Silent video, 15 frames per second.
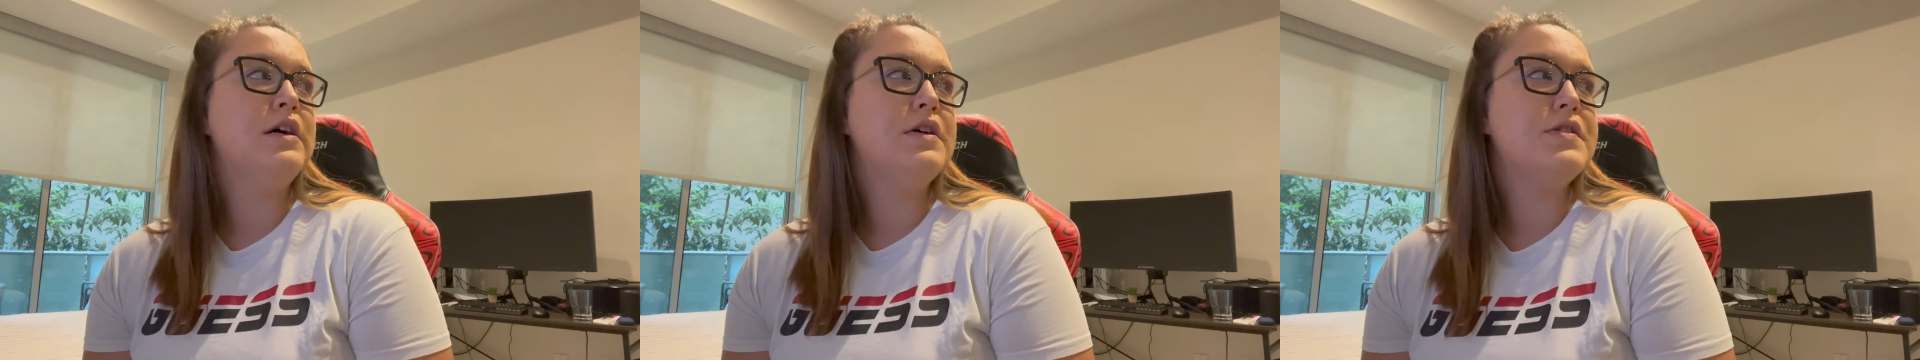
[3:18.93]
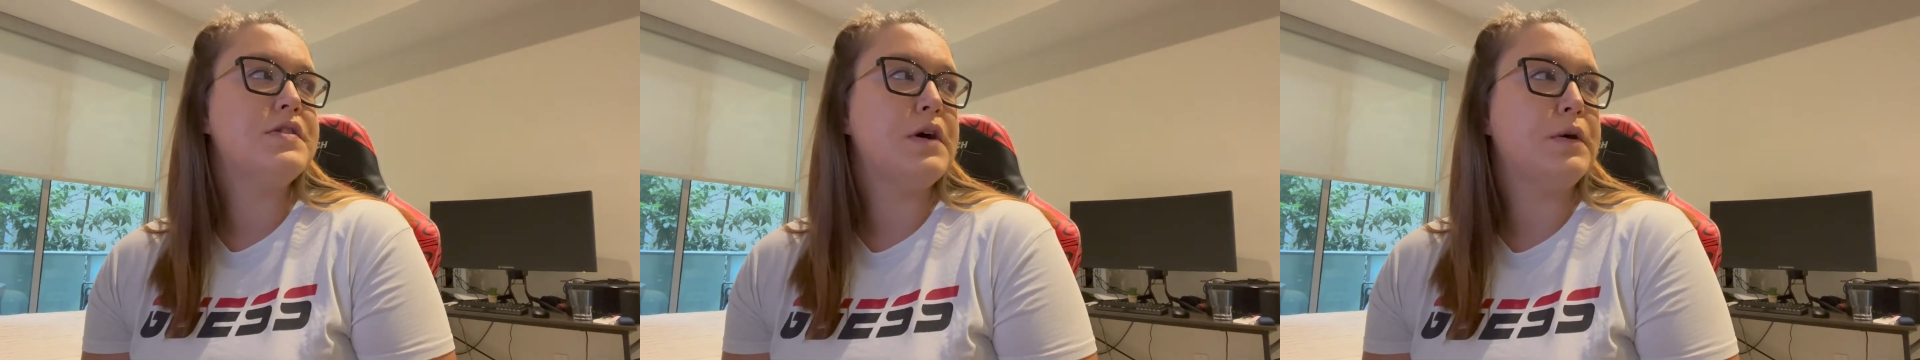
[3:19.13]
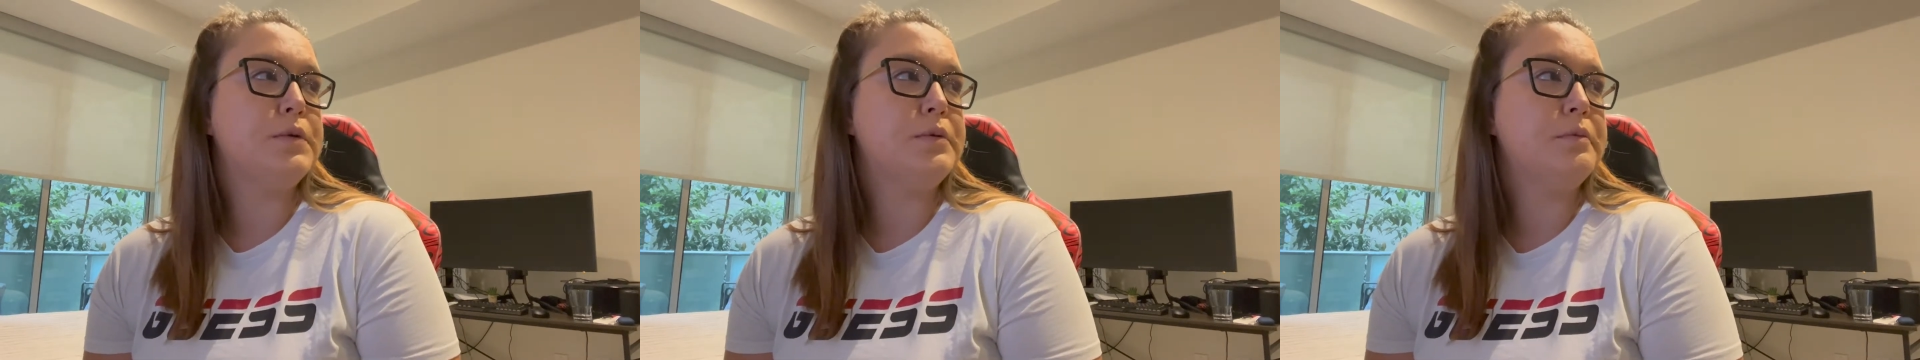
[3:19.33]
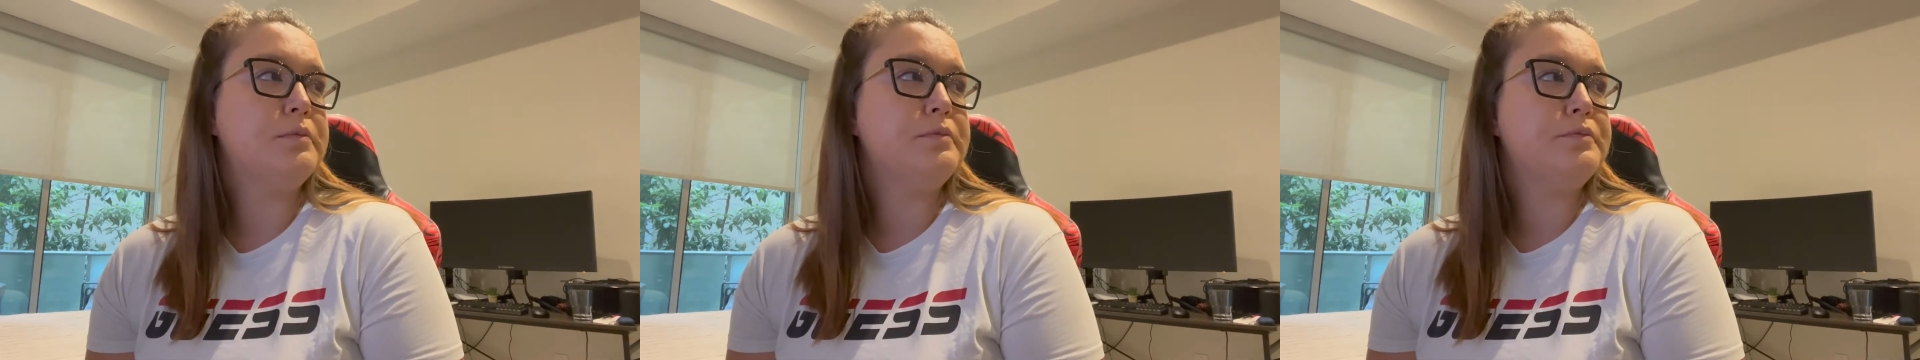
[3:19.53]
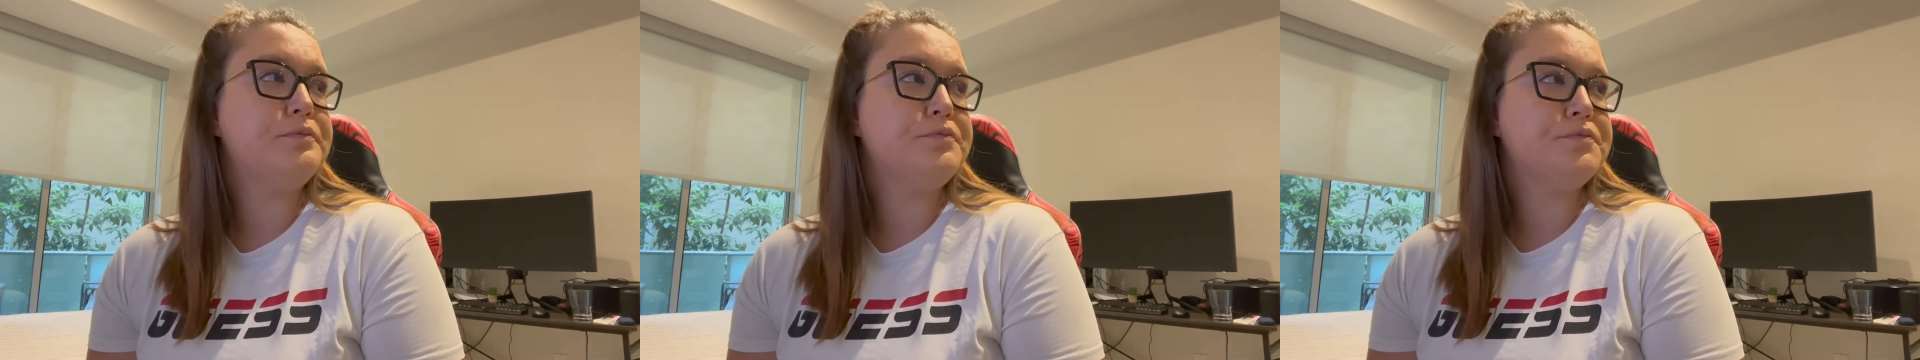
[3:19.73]
So
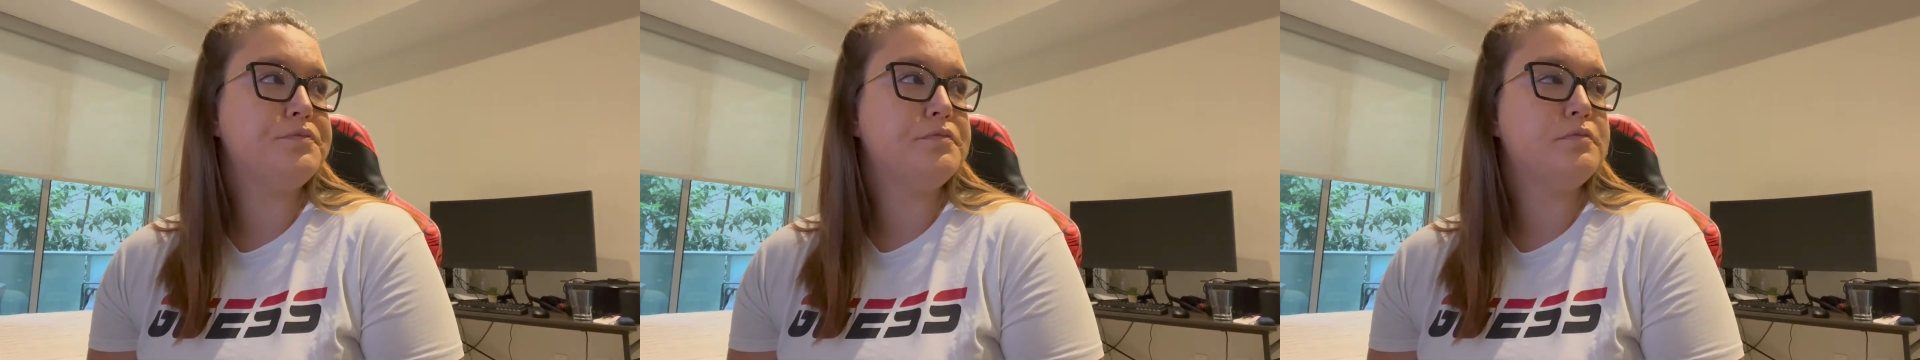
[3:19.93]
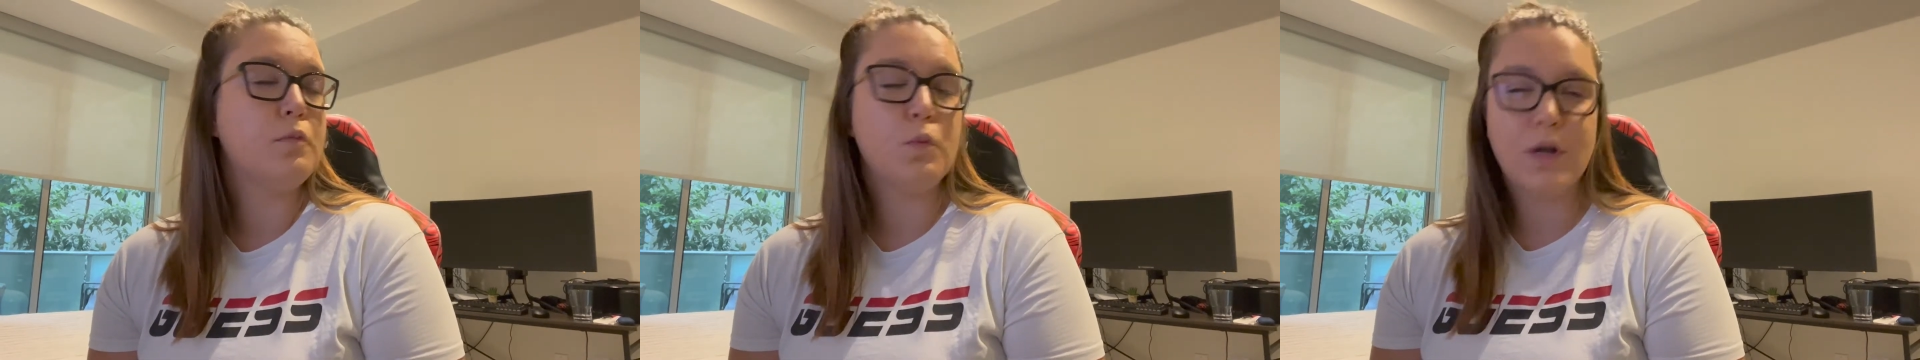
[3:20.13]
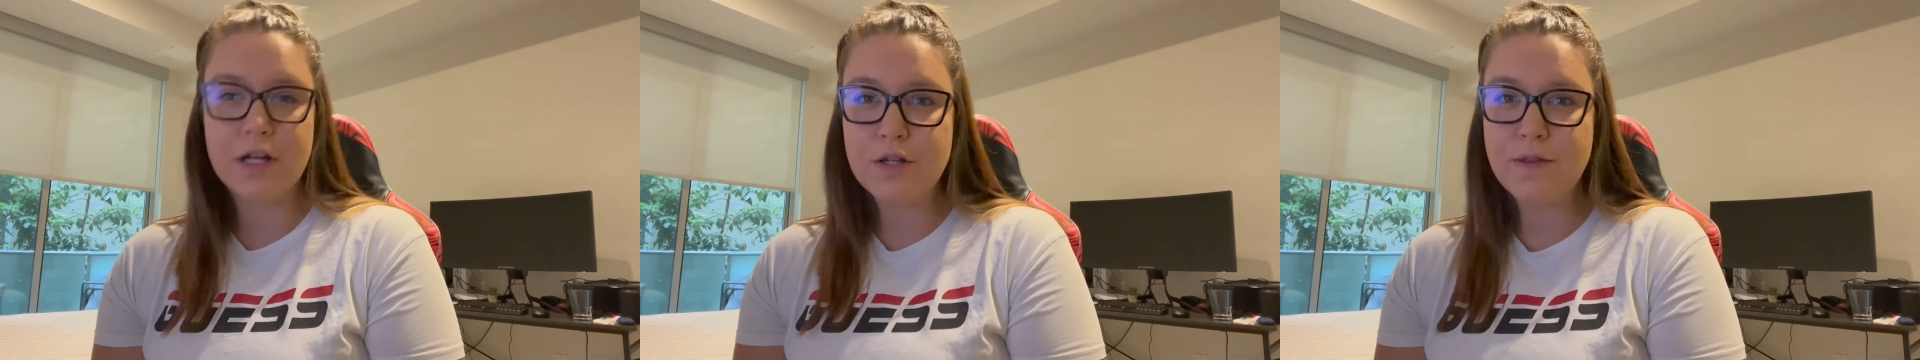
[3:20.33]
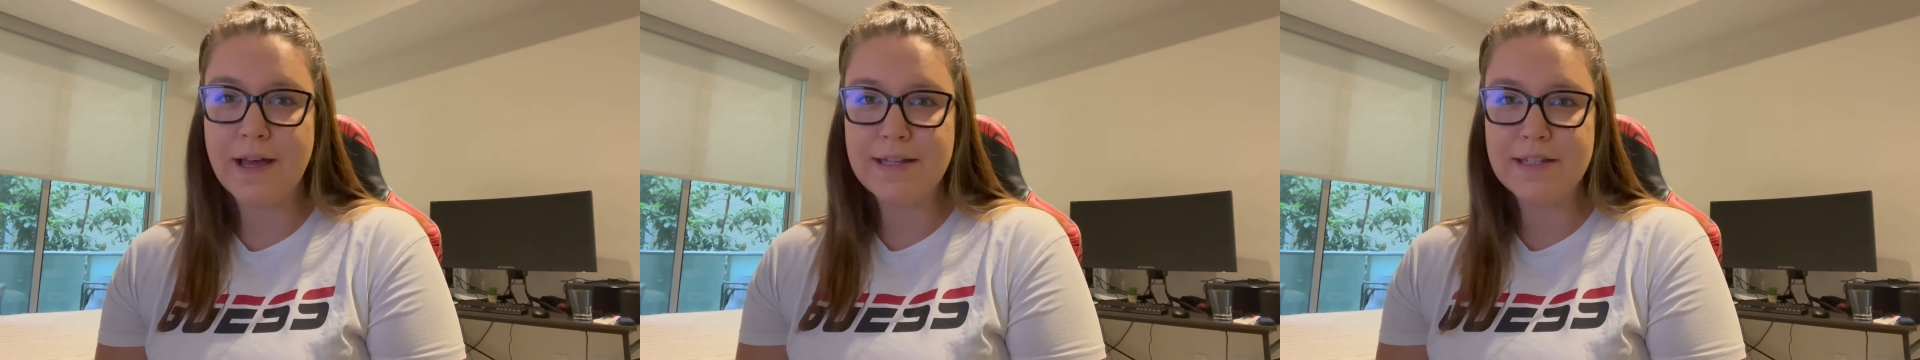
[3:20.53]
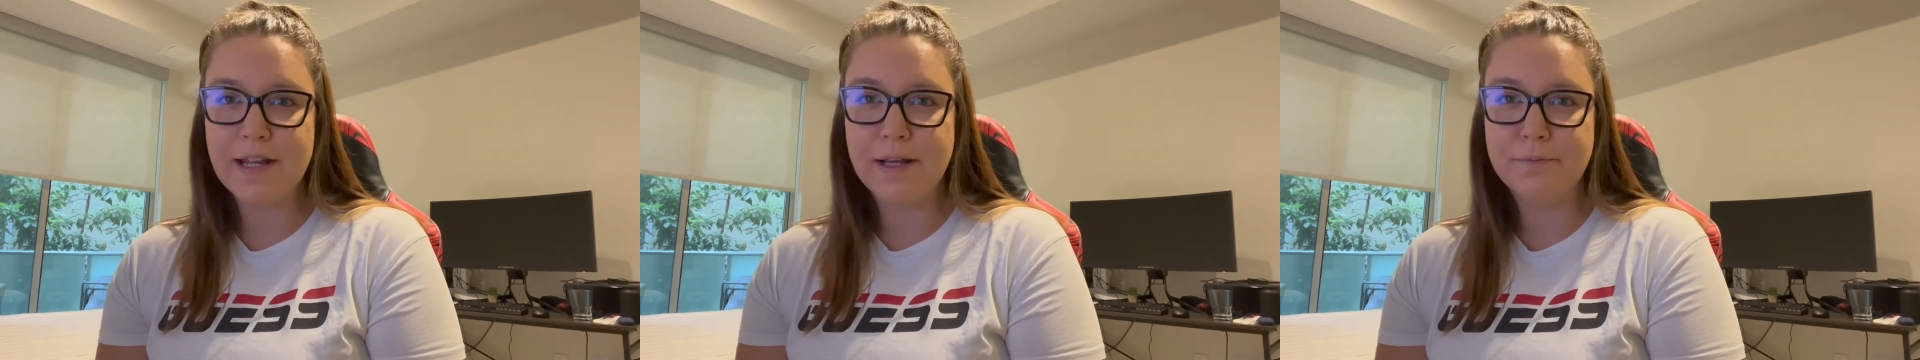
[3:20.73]
we're gonna do
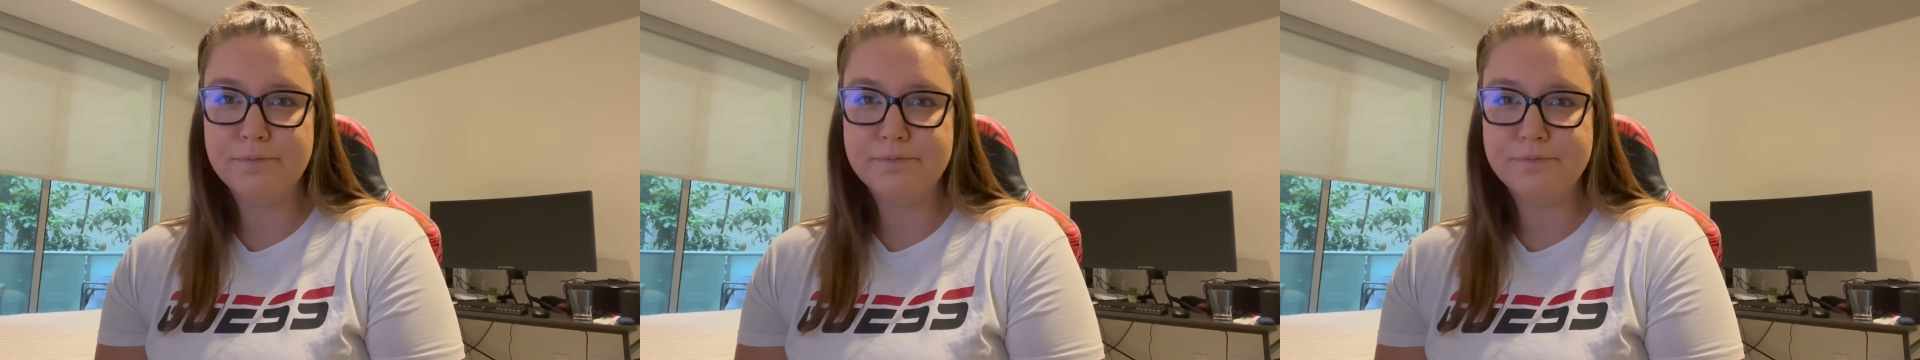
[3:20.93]
that today.